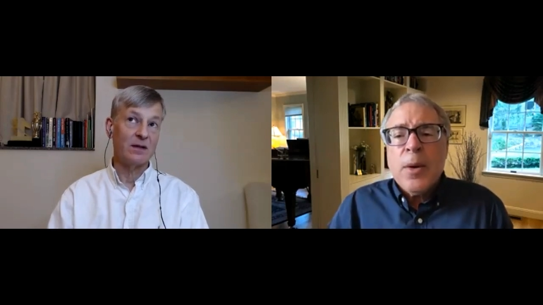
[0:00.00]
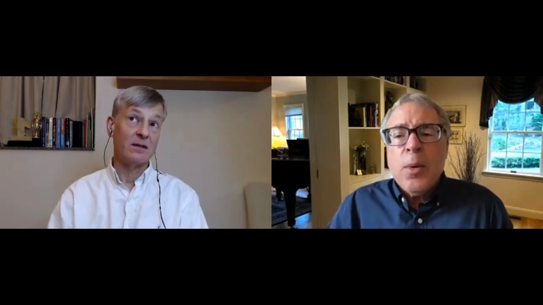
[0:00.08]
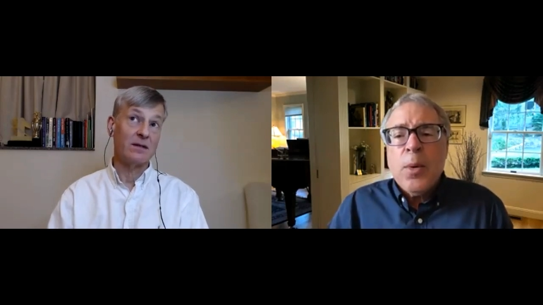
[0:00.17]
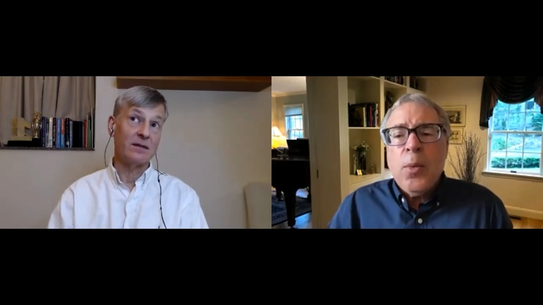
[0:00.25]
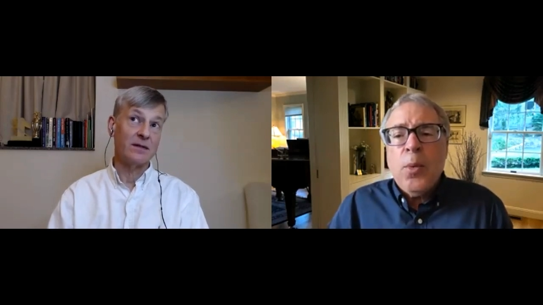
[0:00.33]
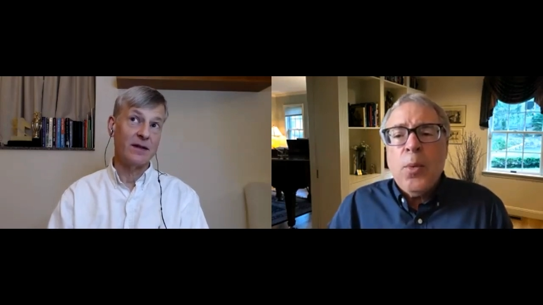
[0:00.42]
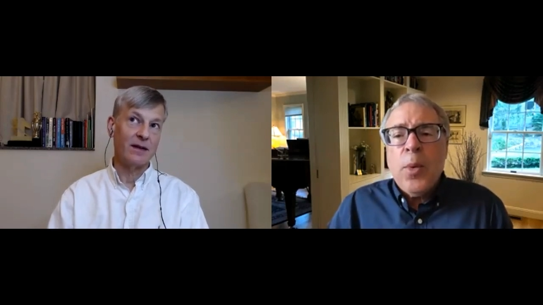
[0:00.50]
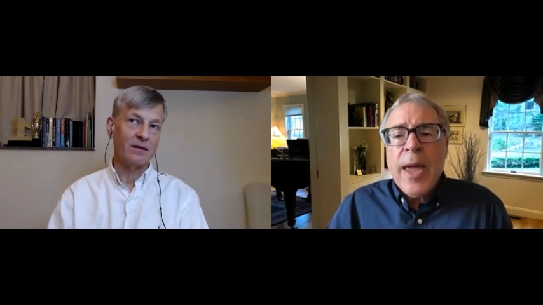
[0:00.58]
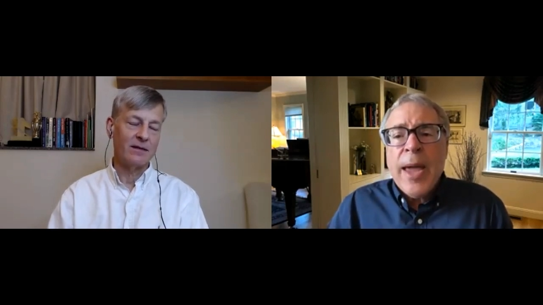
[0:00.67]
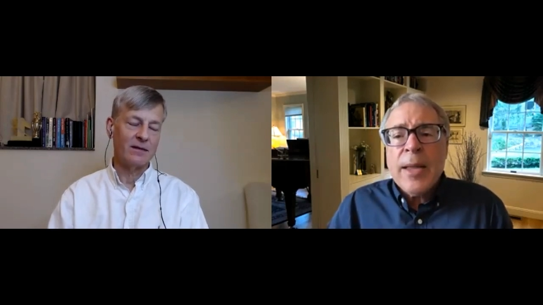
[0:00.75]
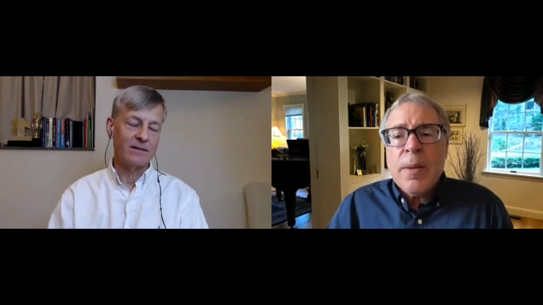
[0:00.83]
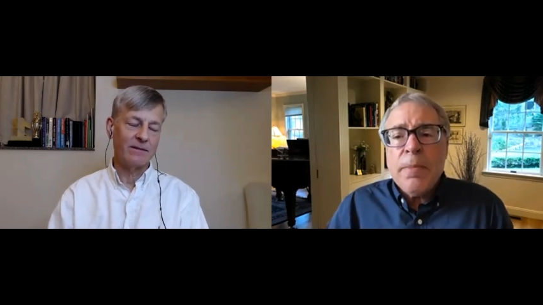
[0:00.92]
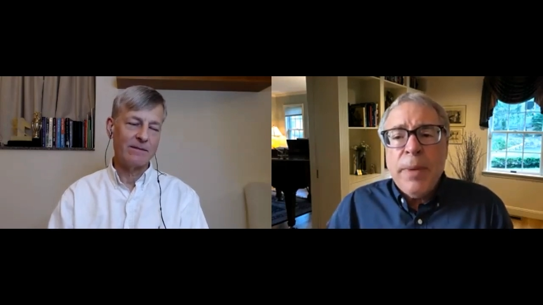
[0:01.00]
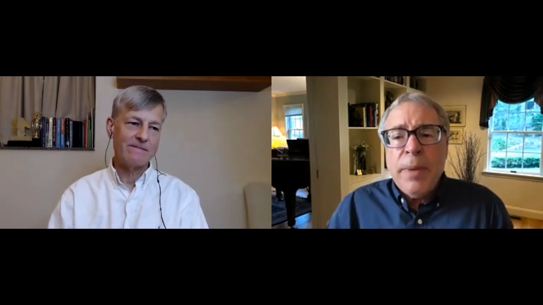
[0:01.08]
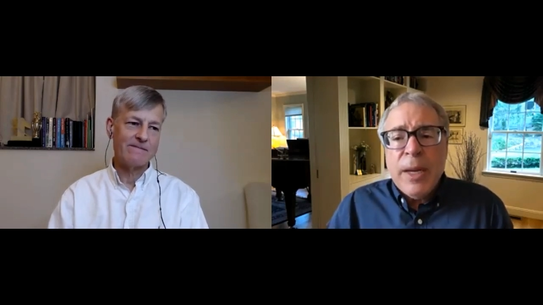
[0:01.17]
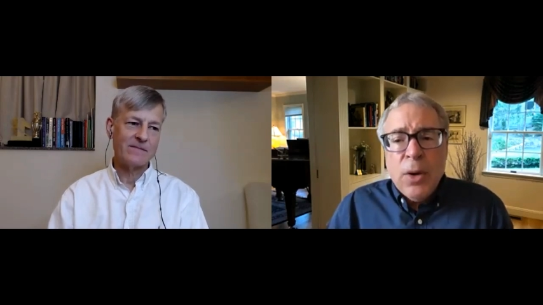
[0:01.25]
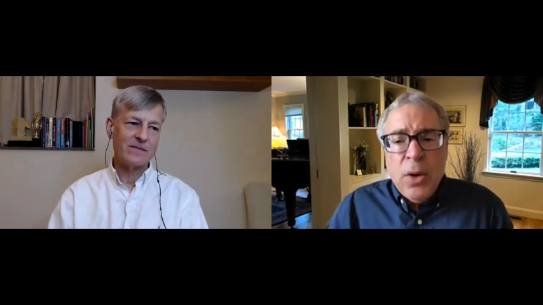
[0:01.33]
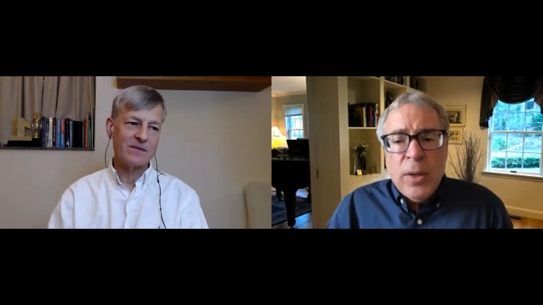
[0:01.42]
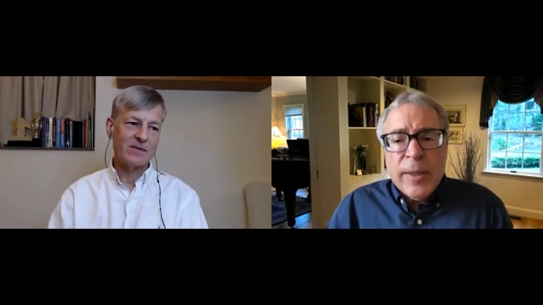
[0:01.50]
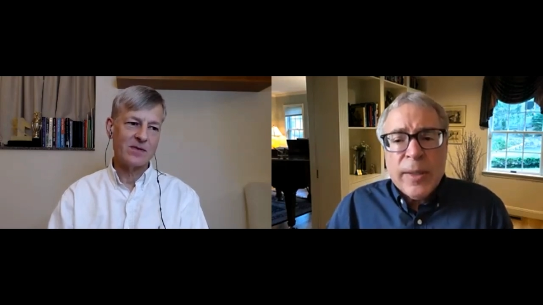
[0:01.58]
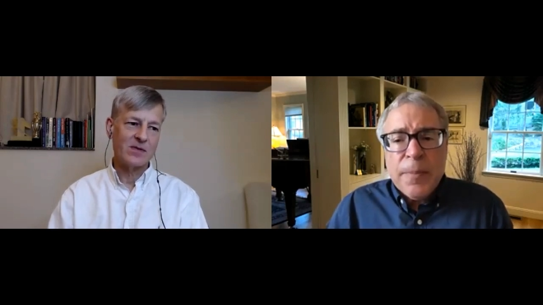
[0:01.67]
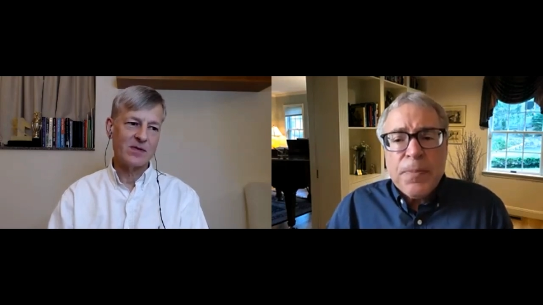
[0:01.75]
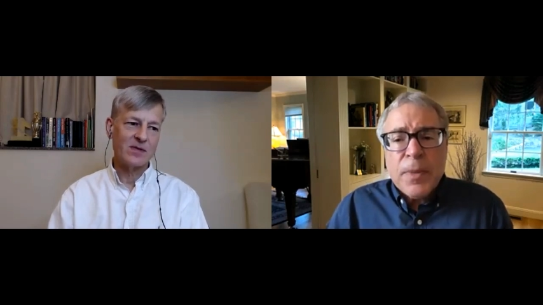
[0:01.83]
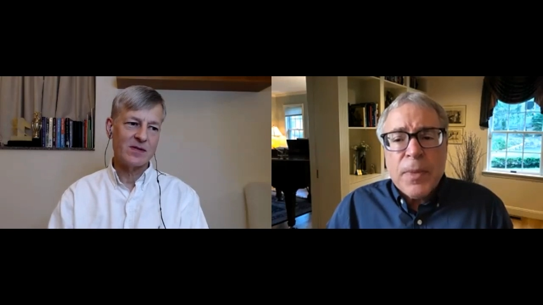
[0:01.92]
Speaker 1: we had, because
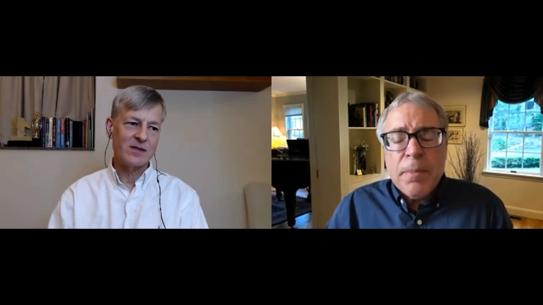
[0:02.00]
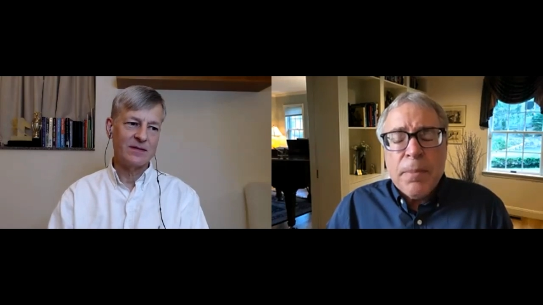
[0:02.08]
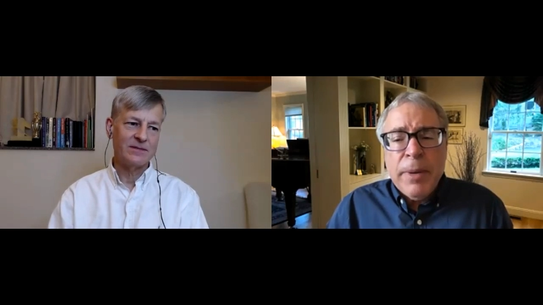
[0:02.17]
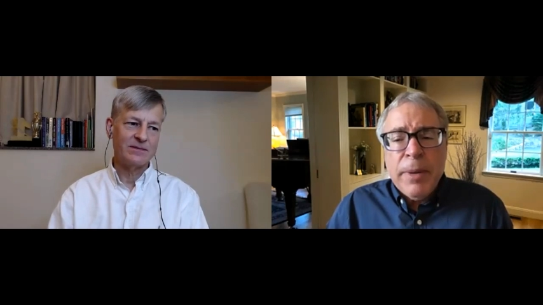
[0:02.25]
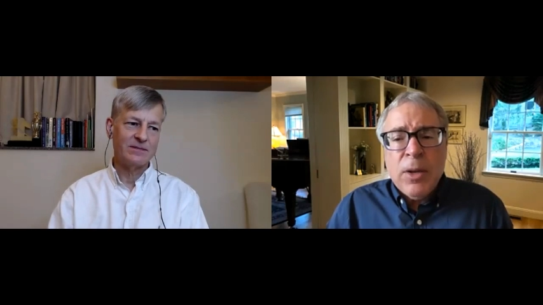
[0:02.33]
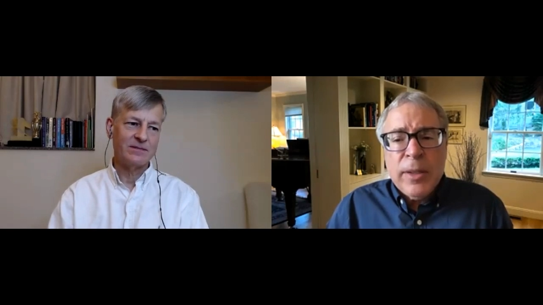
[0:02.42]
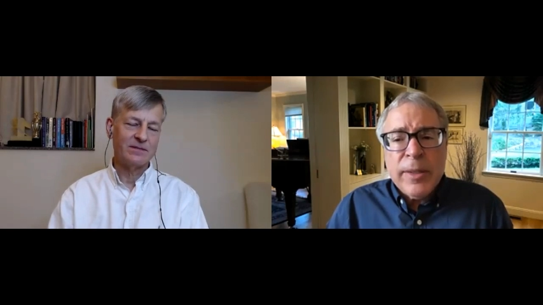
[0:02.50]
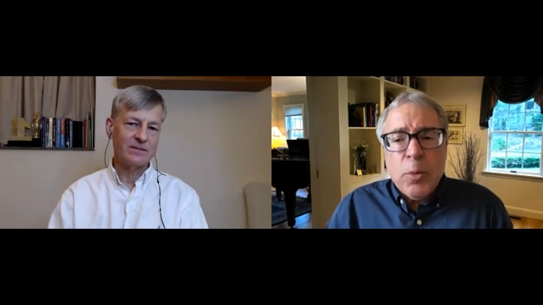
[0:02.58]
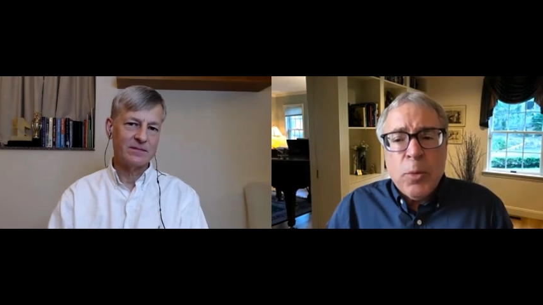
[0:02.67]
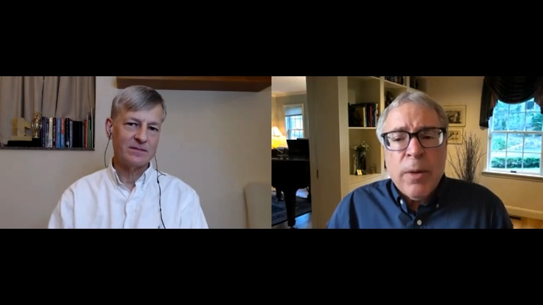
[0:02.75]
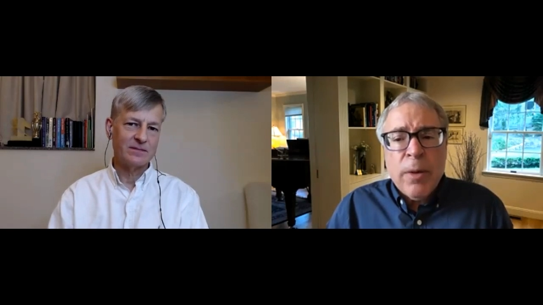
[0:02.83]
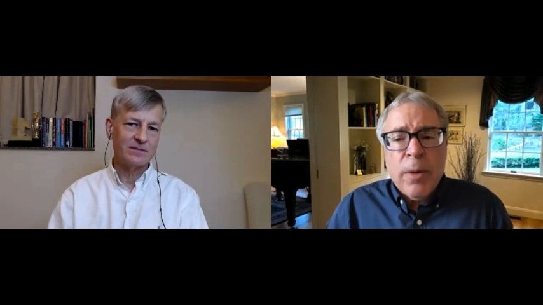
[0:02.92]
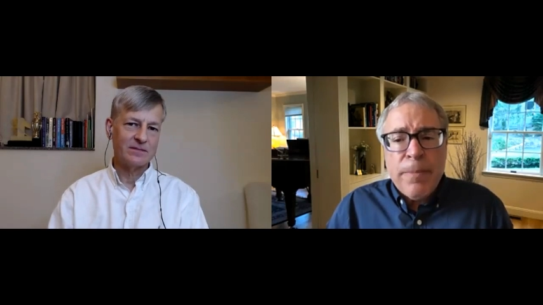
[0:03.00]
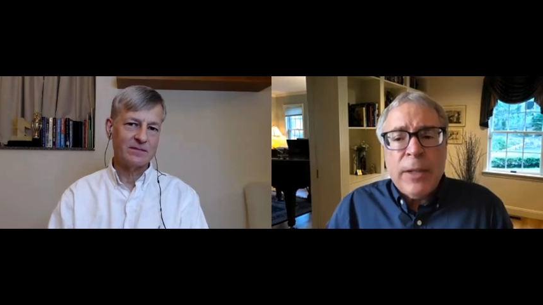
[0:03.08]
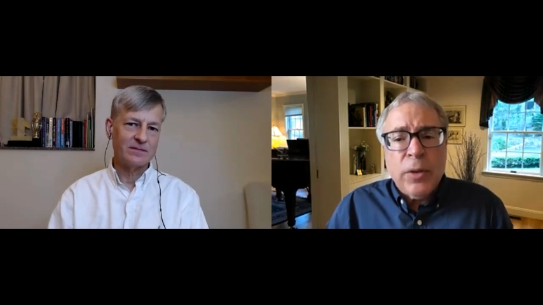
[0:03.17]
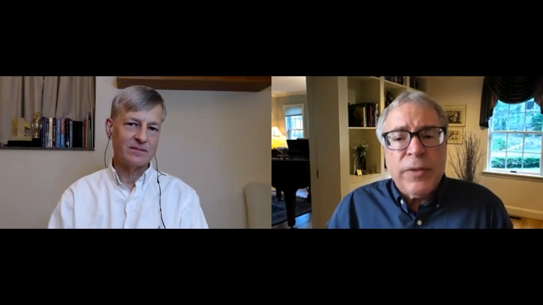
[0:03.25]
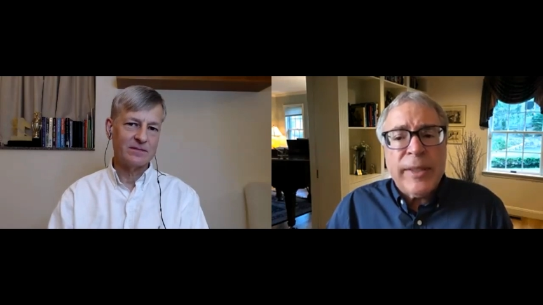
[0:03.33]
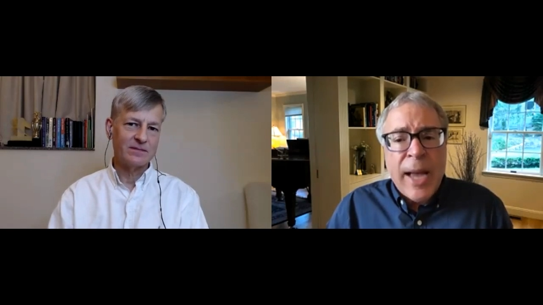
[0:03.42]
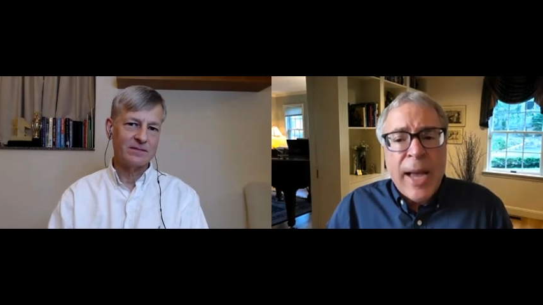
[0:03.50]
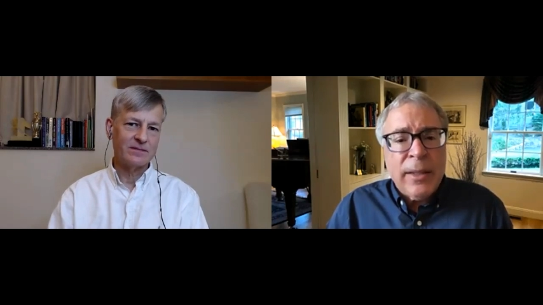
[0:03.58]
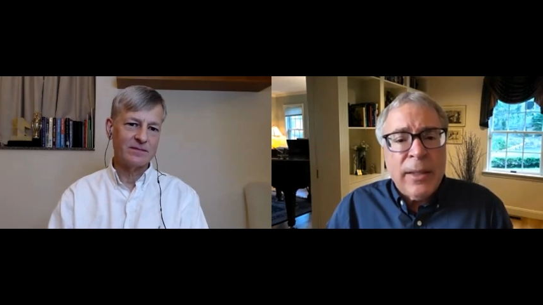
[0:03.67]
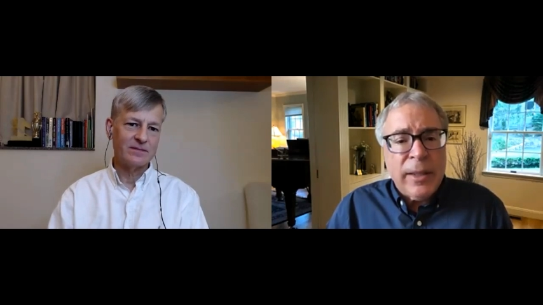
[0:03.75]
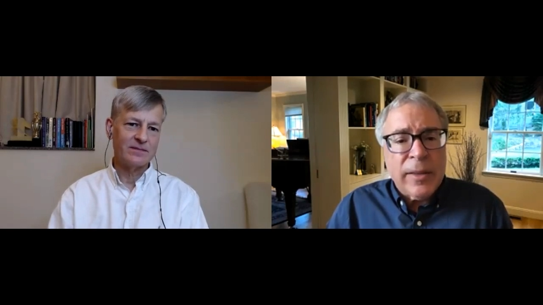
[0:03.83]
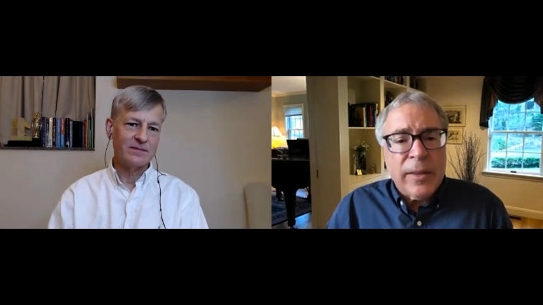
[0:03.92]
we're a bunch of
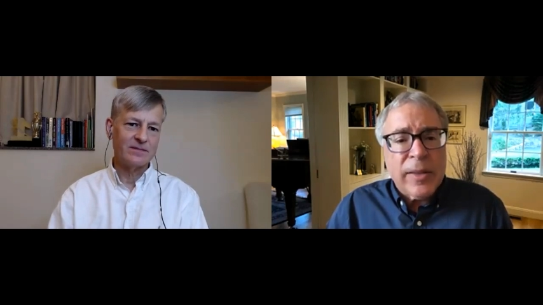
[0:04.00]
scientists